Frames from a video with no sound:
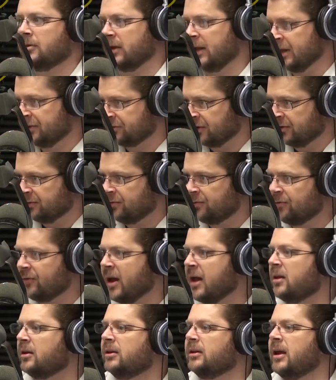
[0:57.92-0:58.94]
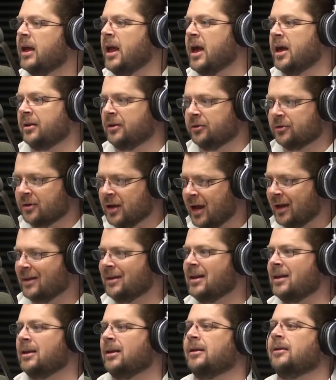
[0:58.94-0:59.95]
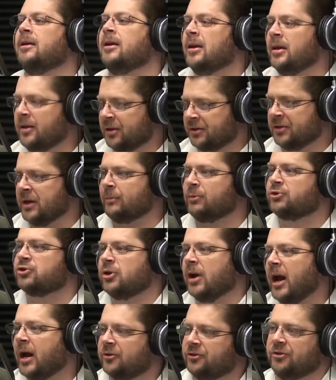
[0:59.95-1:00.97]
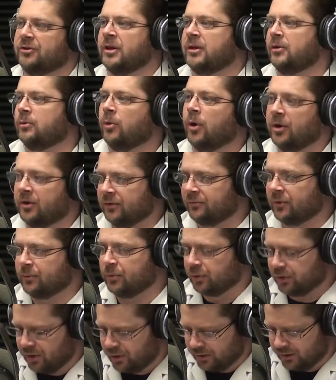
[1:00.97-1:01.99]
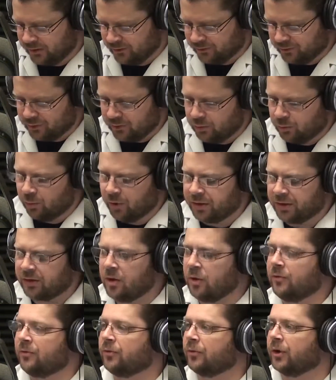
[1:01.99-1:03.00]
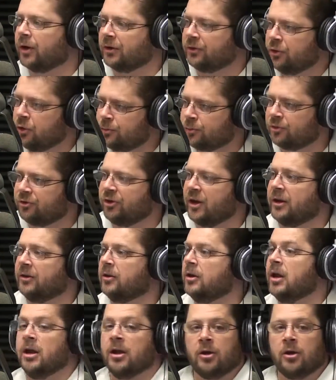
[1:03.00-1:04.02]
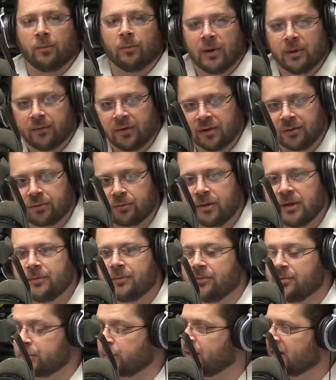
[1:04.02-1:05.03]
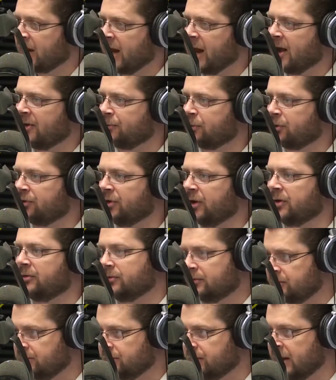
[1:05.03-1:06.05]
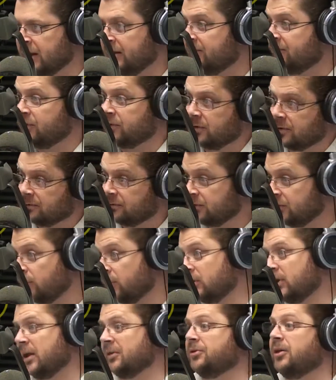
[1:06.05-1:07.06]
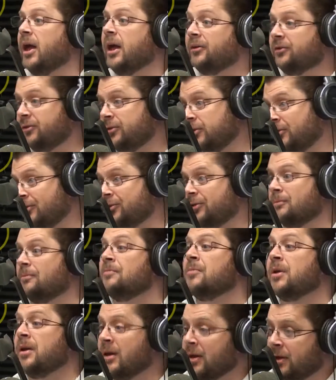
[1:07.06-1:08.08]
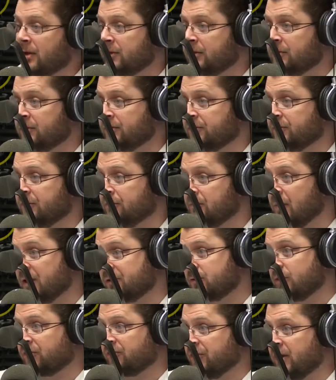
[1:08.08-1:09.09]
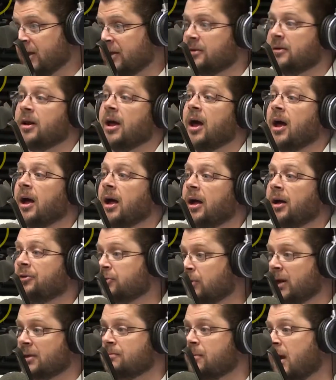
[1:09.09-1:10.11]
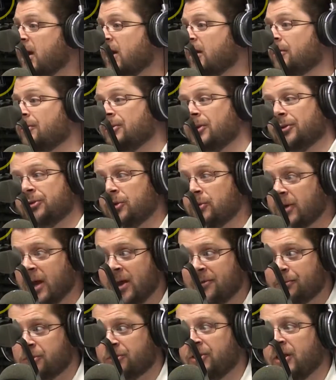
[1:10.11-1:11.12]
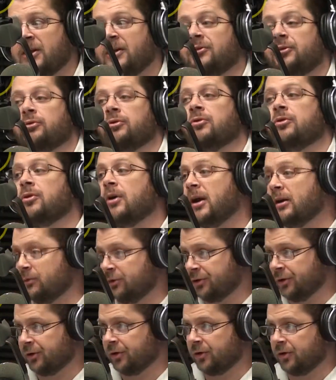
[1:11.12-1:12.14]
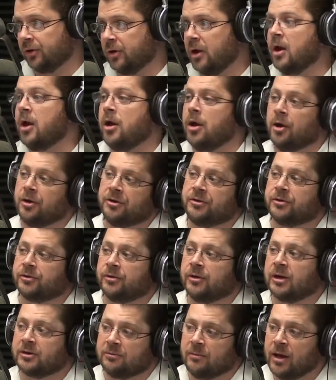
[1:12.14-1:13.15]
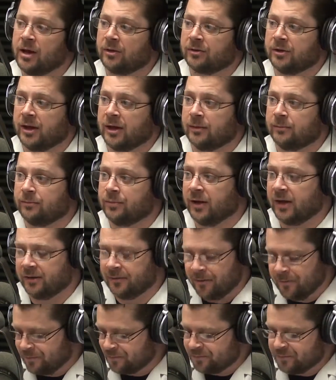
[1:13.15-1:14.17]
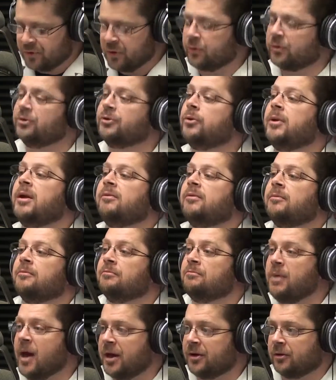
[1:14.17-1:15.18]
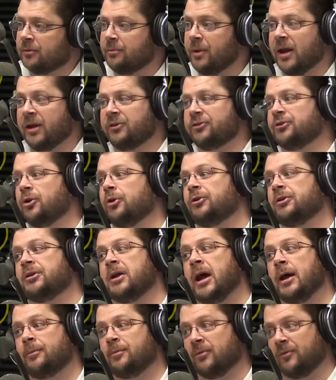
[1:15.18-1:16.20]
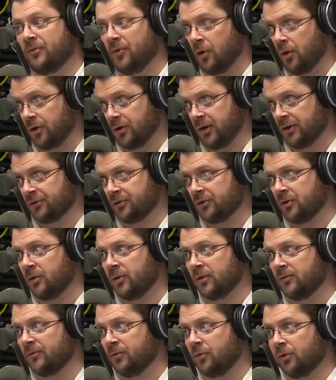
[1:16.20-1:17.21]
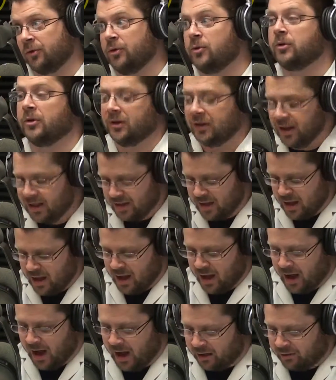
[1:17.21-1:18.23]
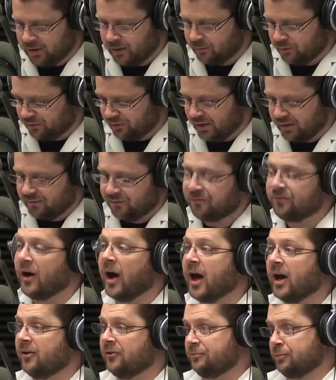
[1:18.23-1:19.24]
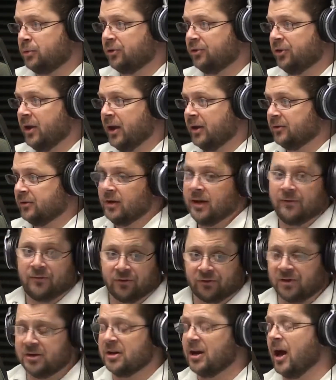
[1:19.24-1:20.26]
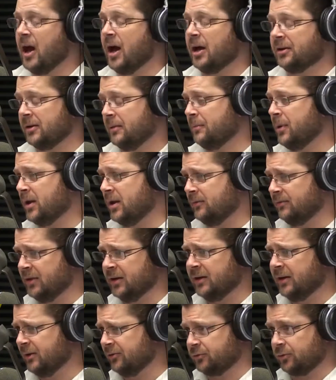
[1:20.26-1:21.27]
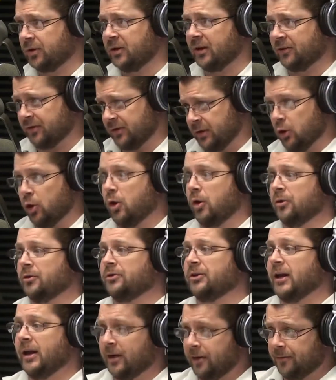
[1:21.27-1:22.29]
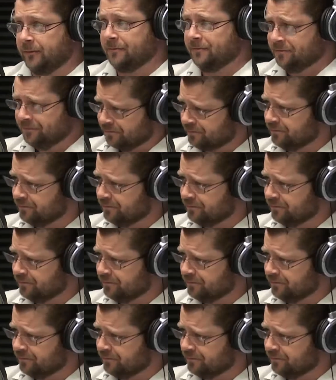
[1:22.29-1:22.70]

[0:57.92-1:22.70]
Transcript: it's a failing ad. You're not getting the type of traction that you want from your audience. So you want to go for a 2% or maybe a 3.5%. If you can correlate that to some metrics in direct mail, 2.5% is a great return on a direct mail campaign. You can do even better based on the type of audience you're going for. You can get higher numbers like 5% if it's a non-competitive industry that's long tail.